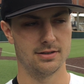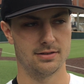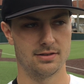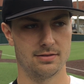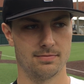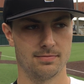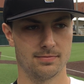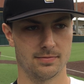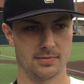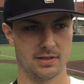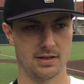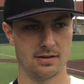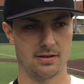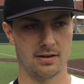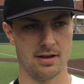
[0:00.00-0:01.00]
Just
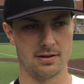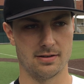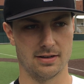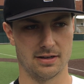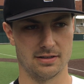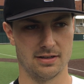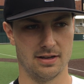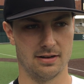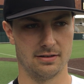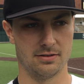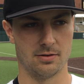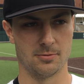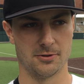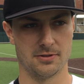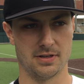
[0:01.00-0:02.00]
kind of like I said, it's
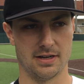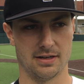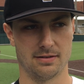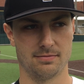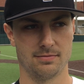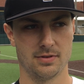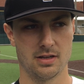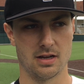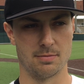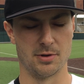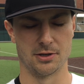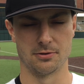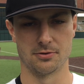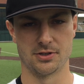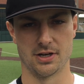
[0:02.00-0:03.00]
almost like a
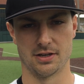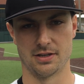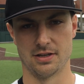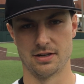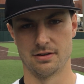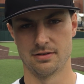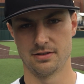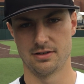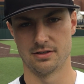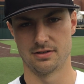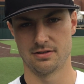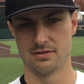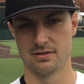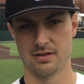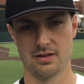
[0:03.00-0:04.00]
mental check-in.
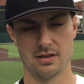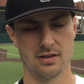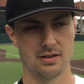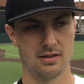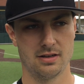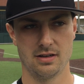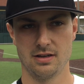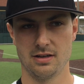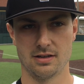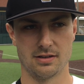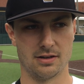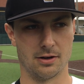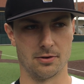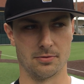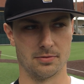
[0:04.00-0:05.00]
Just
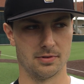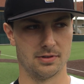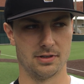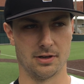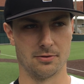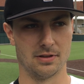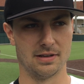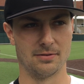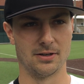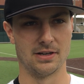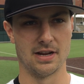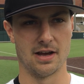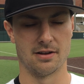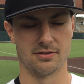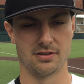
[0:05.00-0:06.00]
don't leave any
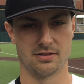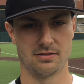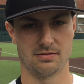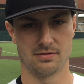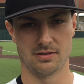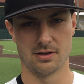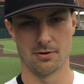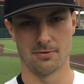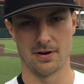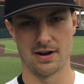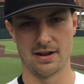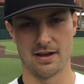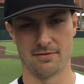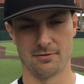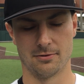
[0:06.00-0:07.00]
doubt. Just go right
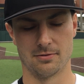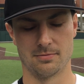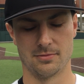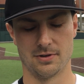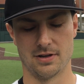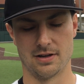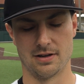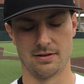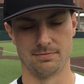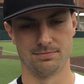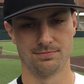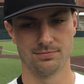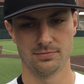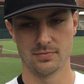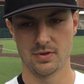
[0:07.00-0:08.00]
after them.
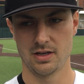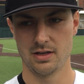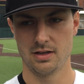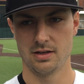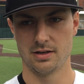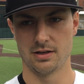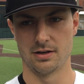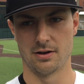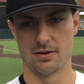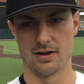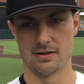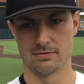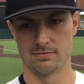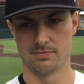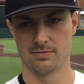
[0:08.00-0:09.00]
You
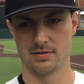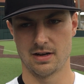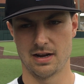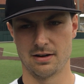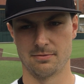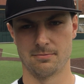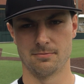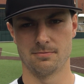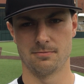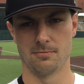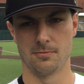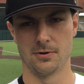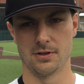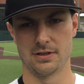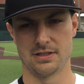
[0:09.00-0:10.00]
know, I don't
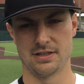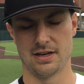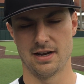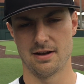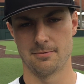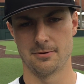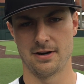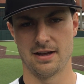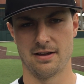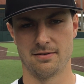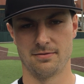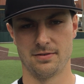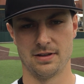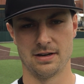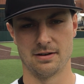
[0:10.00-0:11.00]
really say I would have
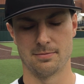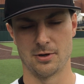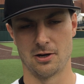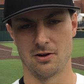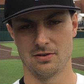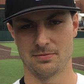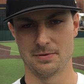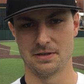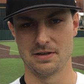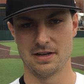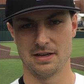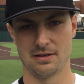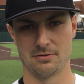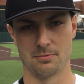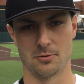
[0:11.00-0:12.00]
any of my off-speed
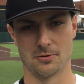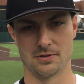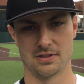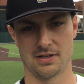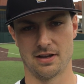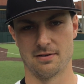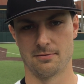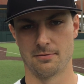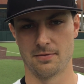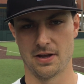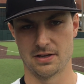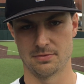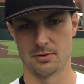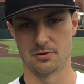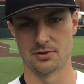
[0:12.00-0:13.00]
today. It's more just kind of a
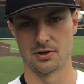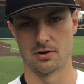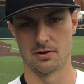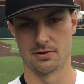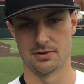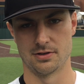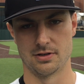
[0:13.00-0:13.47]
fastball charge.